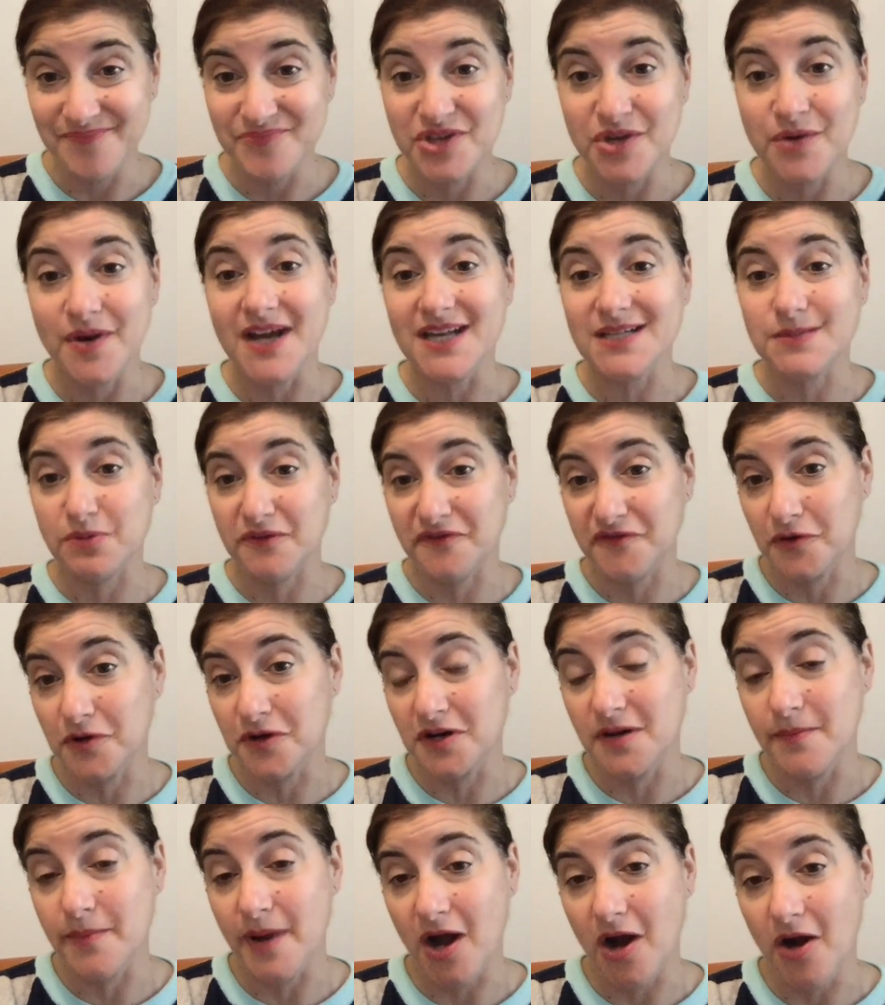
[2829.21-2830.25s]
You asked before
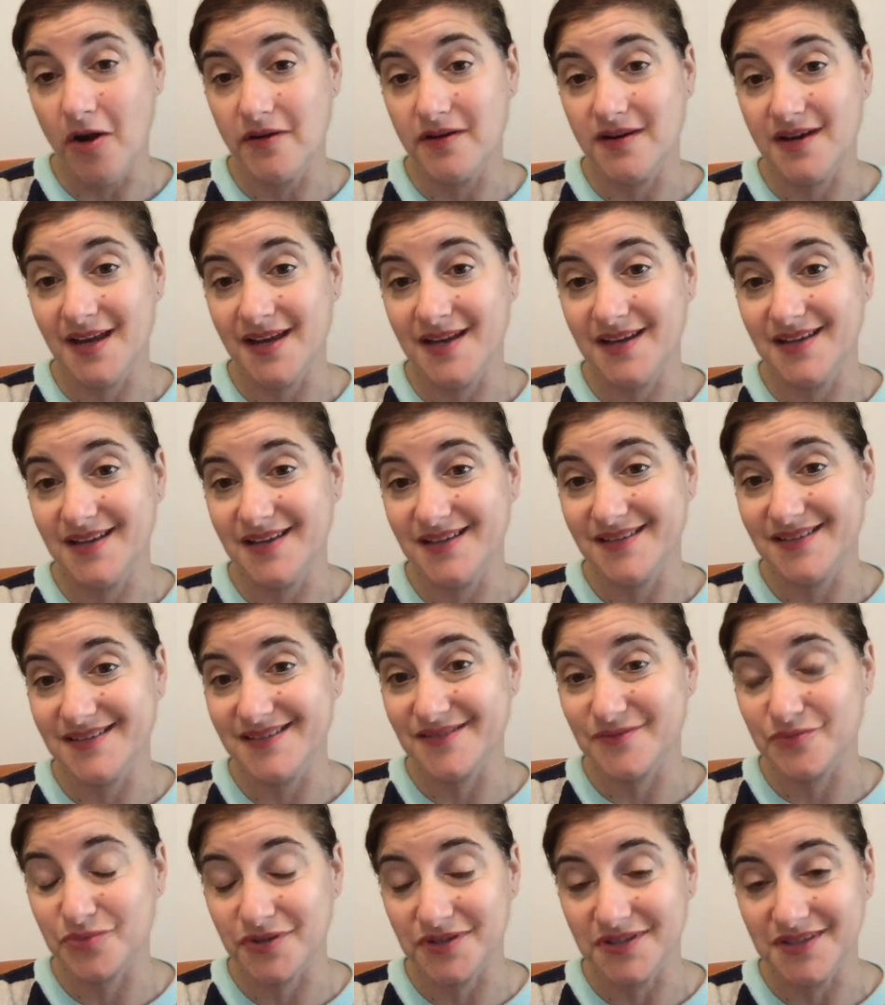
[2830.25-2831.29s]
about any
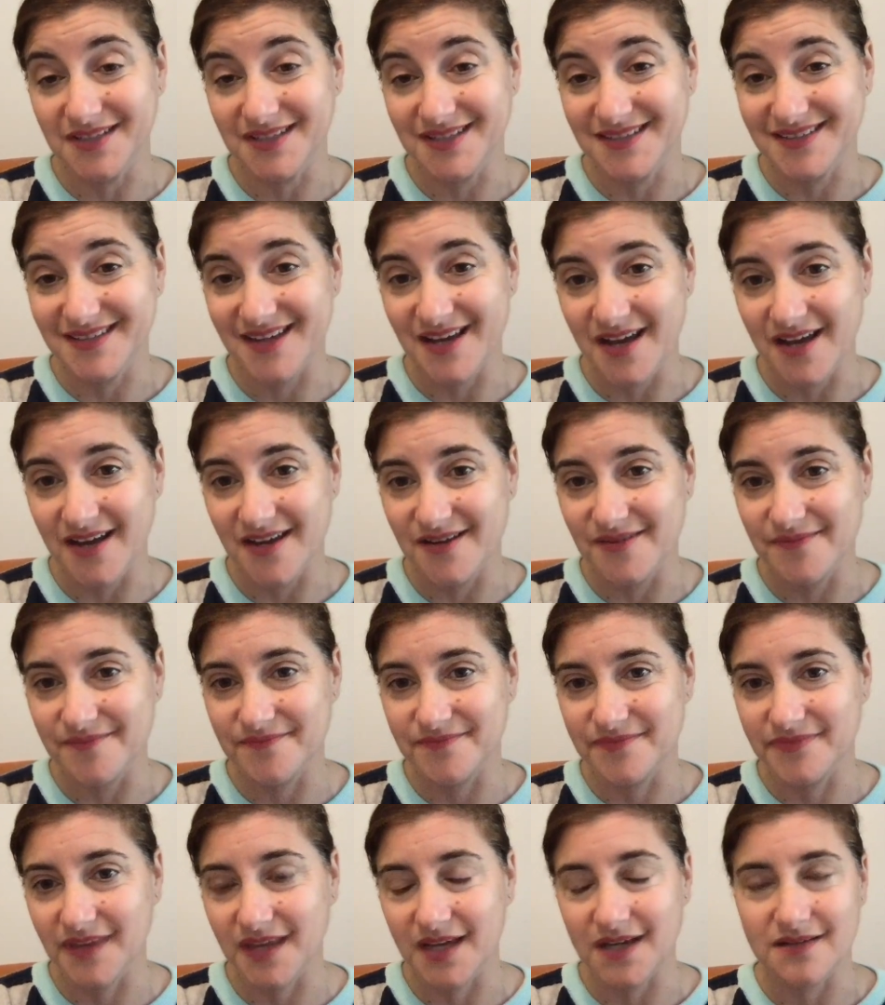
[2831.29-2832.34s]
really
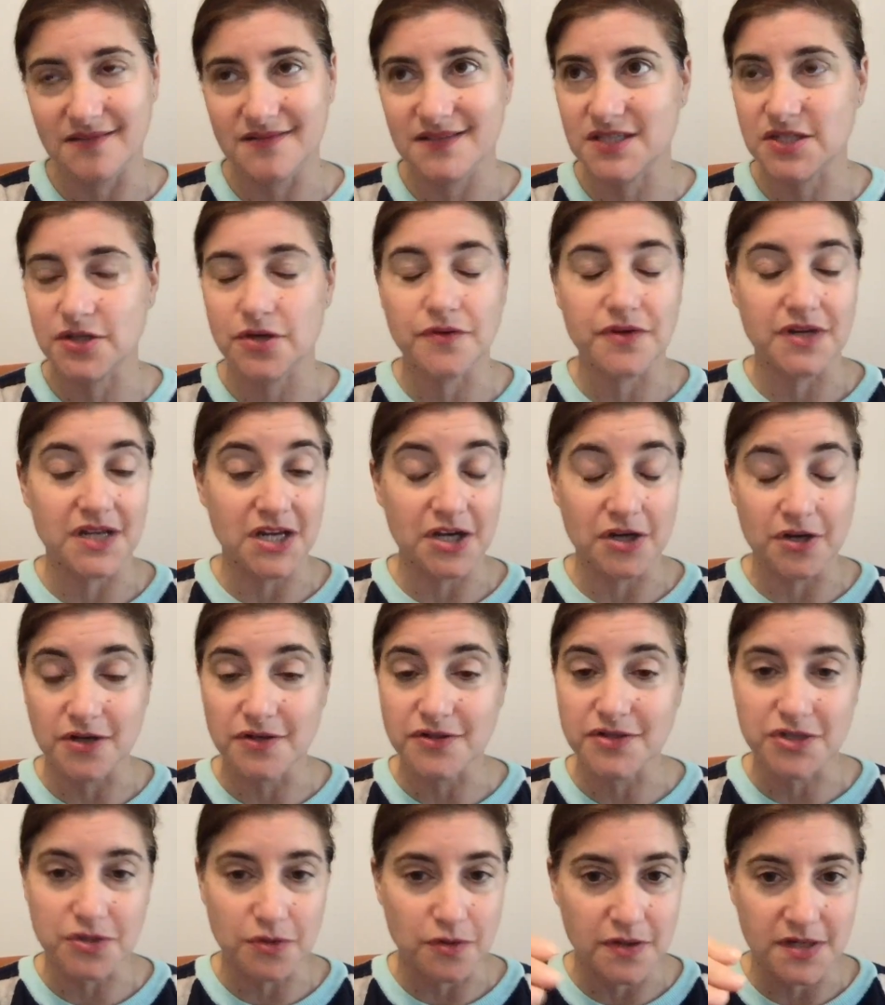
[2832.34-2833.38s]
like zero to hero
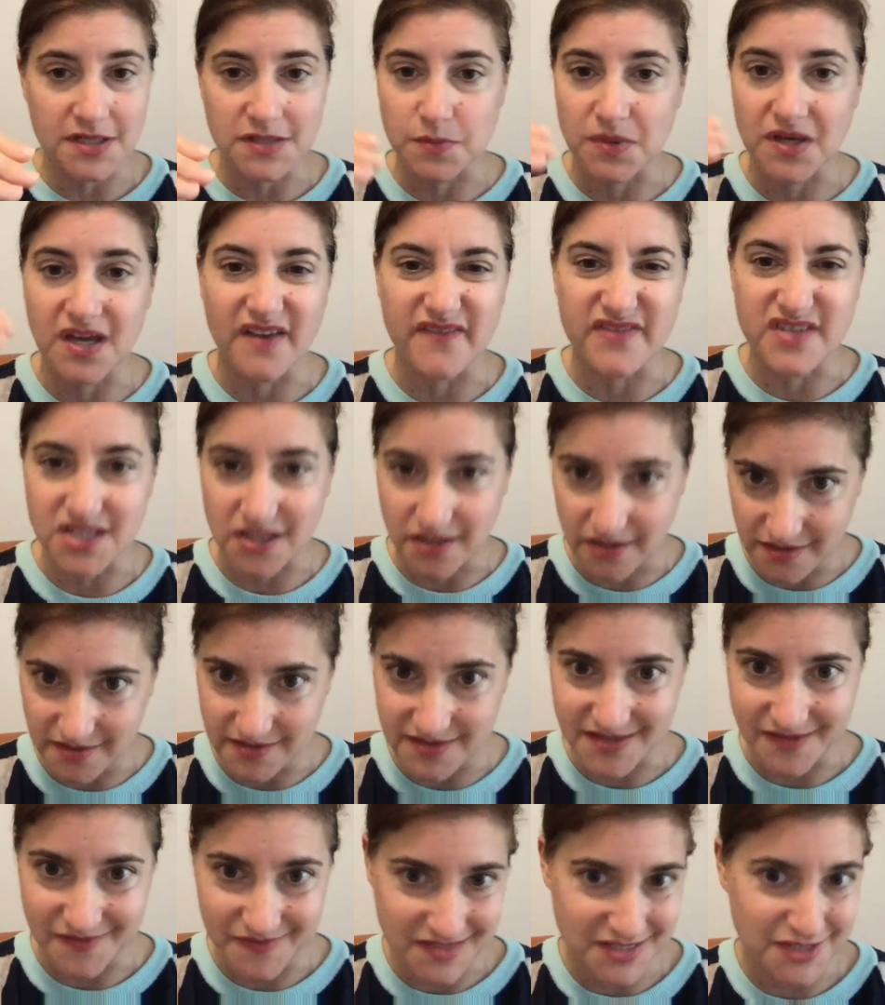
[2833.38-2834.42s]
stories. We have tons
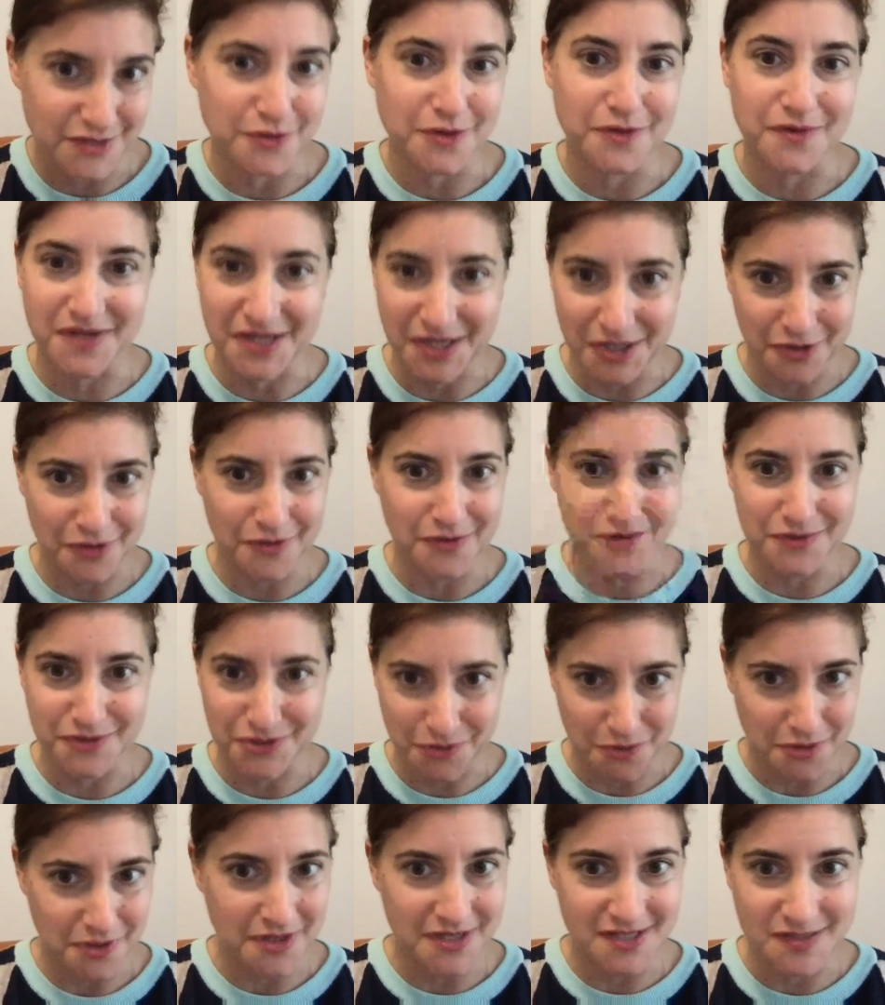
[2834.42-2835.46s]
of zero to hero
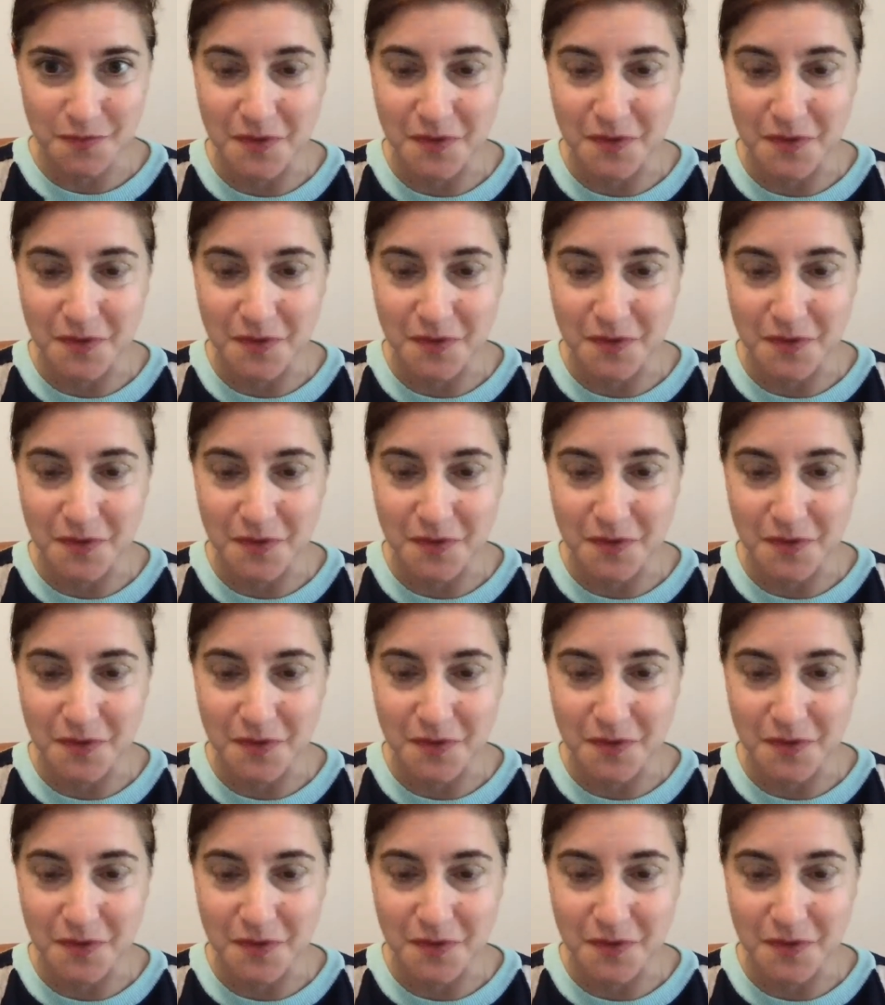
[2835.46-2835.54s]
stories.